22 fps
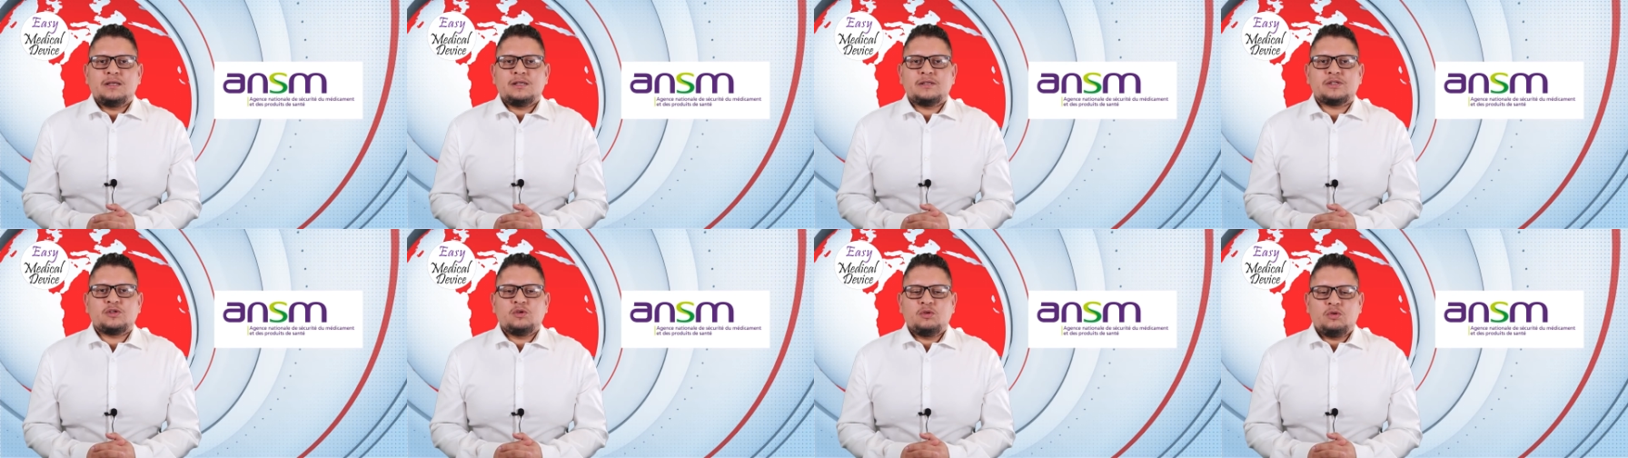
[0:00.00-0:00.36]

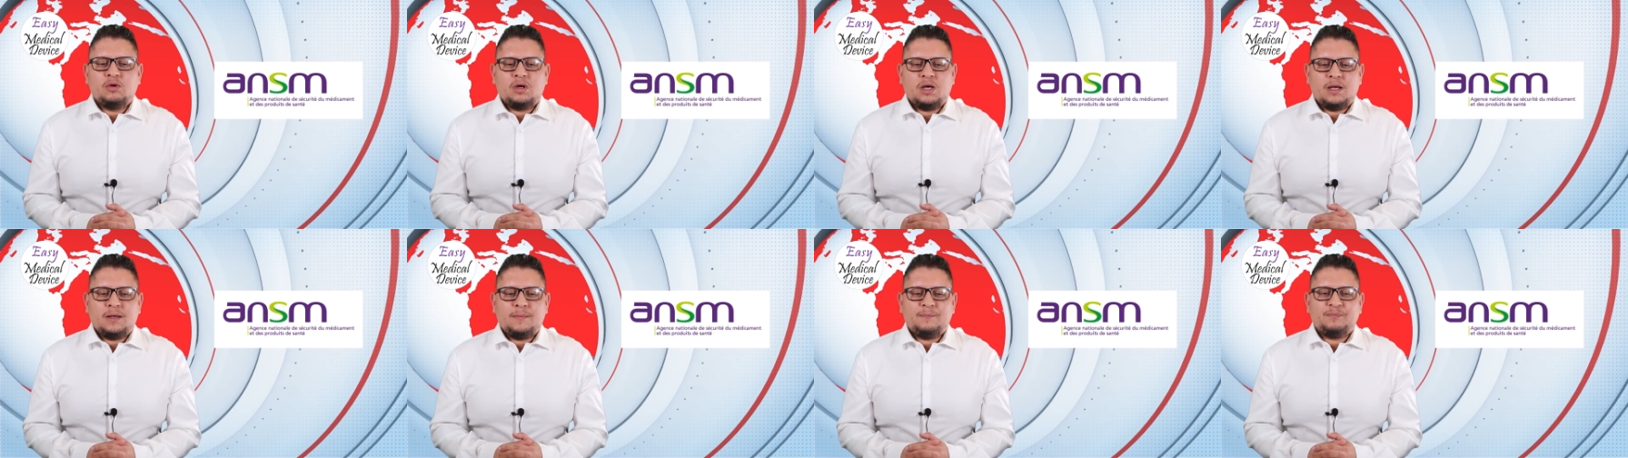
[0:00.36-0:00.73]

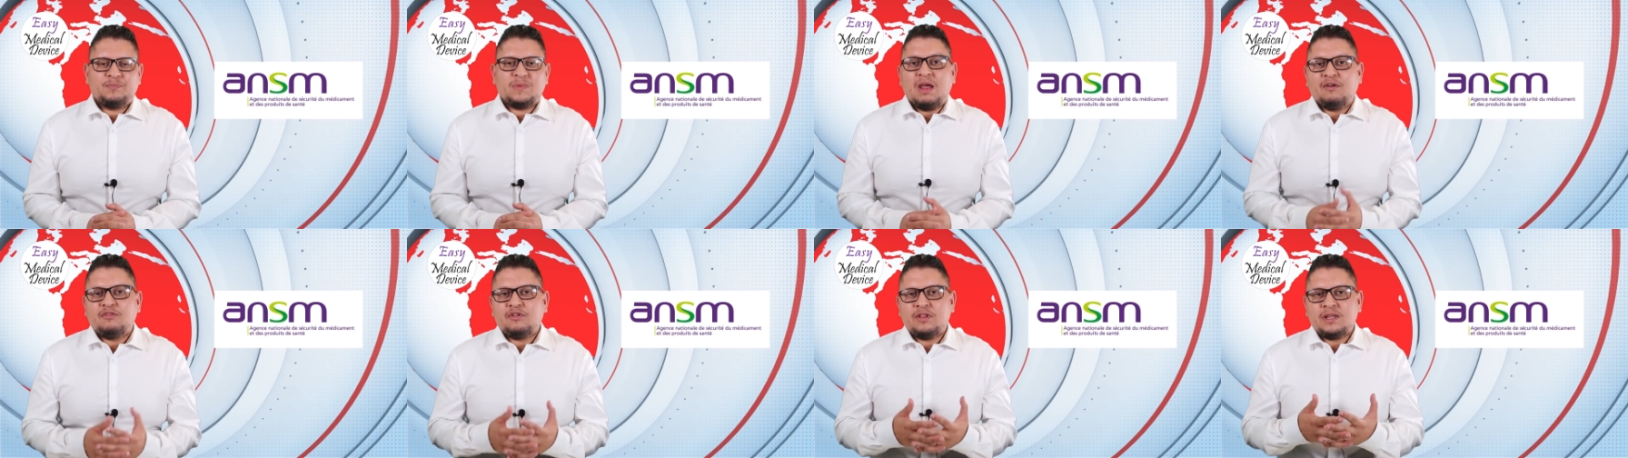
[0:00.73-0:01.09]
So
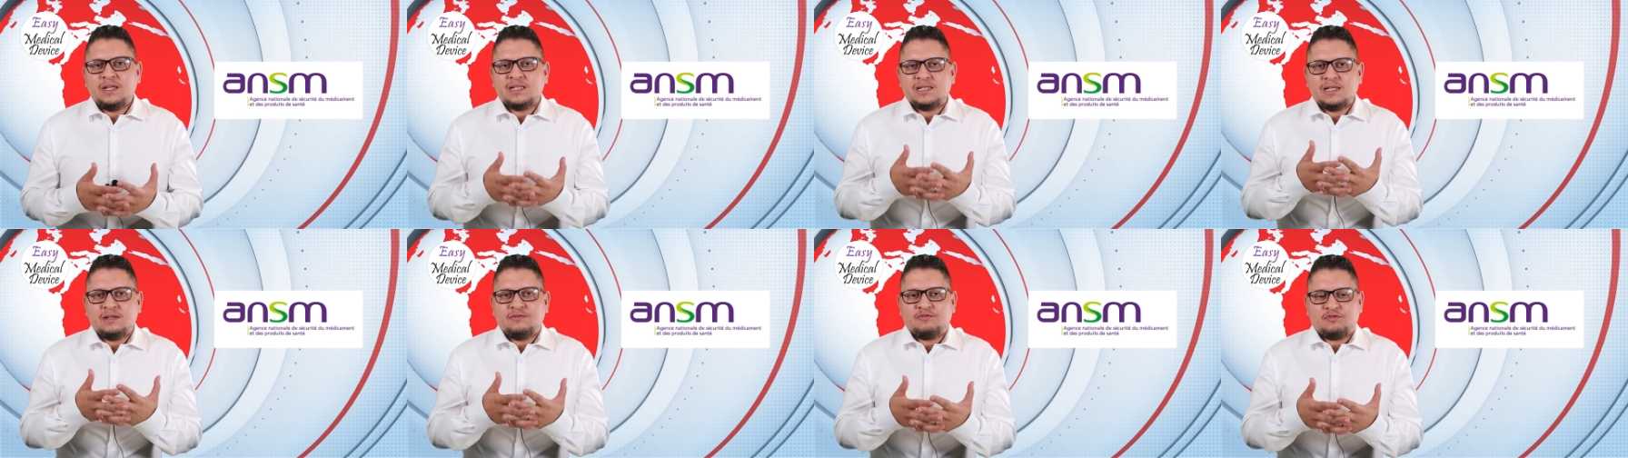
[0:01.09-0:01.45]
um, everything
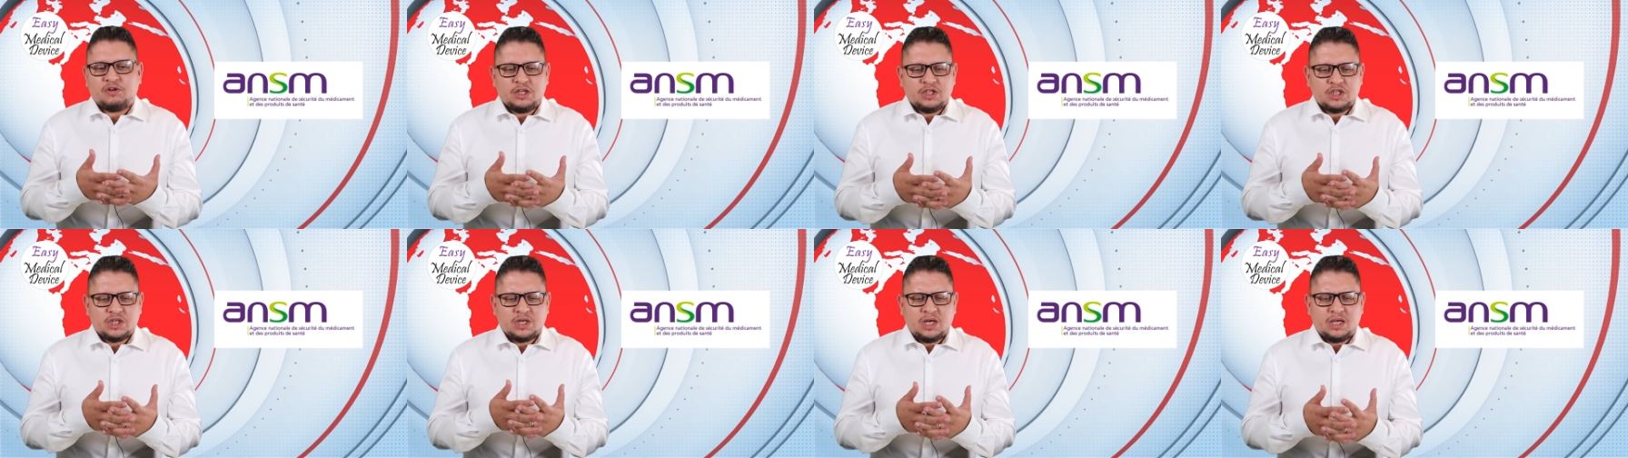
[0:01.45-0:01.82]
is in
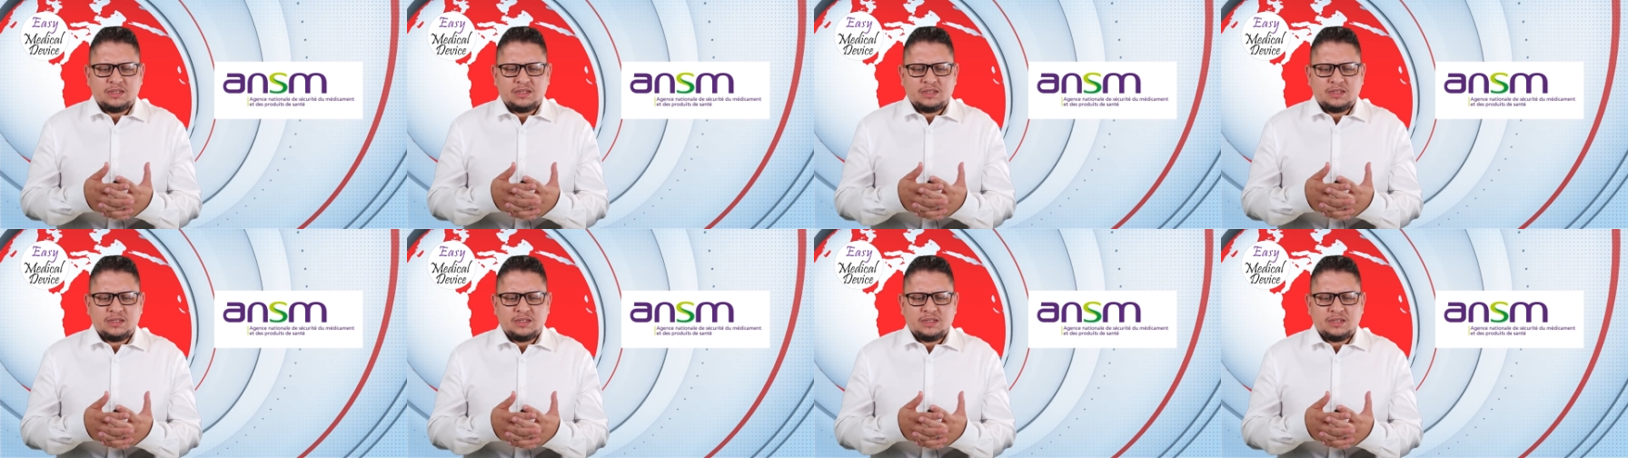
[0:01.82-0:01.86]
French.